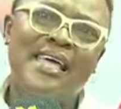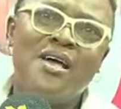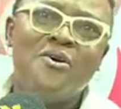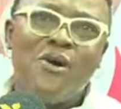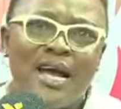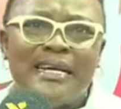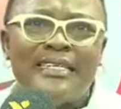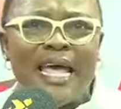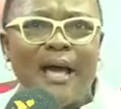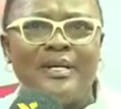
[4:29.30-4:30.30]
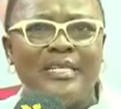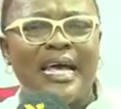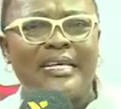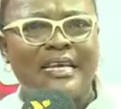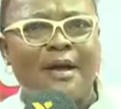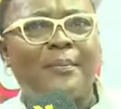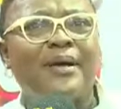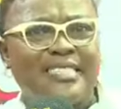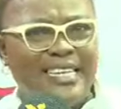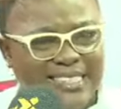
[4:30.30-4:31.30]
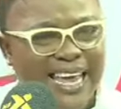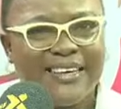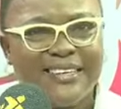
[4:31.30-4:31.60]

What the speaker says: What can you say? I'm in Tiasi, Papa Chilese.